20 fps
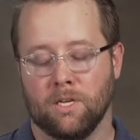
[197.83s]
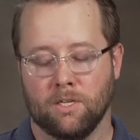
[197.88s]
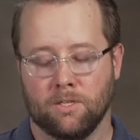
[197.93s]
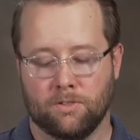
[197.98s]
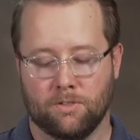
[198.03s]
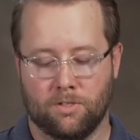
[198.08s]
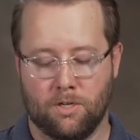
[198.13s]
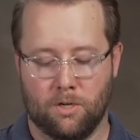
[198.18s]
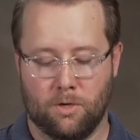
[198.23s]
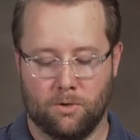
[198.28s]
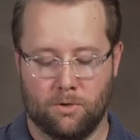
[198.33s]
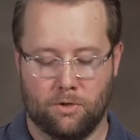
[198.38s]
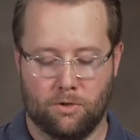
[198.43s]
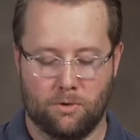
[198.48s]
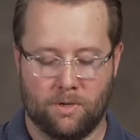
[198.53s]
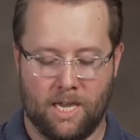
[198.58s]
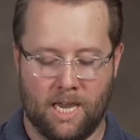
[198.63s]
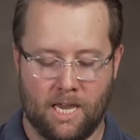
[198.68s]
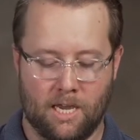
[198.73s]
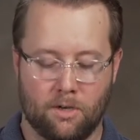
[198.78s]
So you
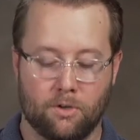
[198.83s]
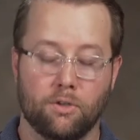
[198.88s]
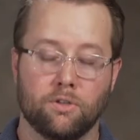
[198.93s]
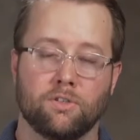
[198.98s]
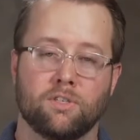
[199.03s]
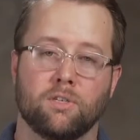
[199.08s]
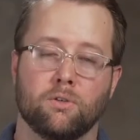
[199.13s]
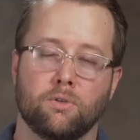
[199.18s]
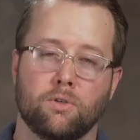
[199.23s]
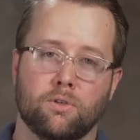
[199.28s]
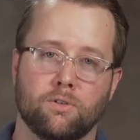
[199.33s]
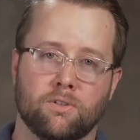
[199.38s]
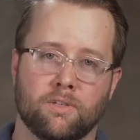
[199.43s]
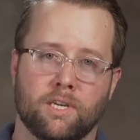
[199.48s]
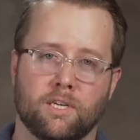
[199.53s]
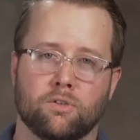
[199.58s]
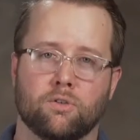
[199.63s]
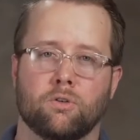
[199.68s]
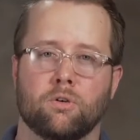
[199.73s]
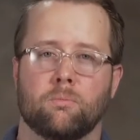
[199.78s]
can still use an
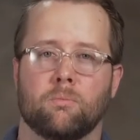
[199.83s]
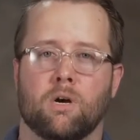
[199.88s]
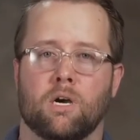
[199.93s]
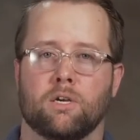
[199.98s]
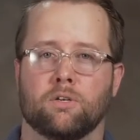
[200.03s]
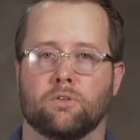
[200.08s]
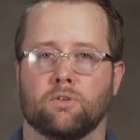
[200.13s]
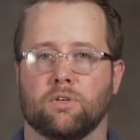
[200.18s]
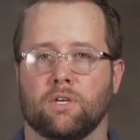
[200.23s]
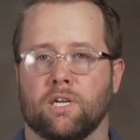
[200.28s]
external monitor